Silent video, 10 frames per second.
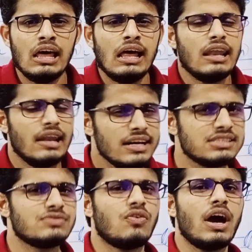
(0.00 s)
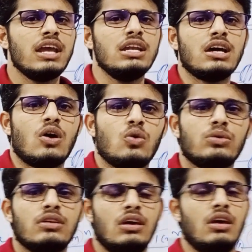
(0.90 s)
Let's find out
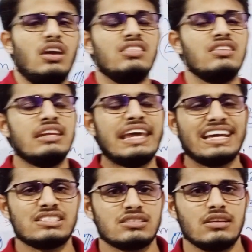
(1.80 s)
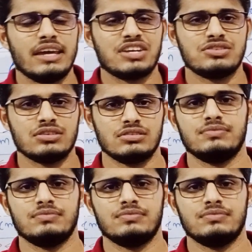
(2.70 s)
in the next lecture.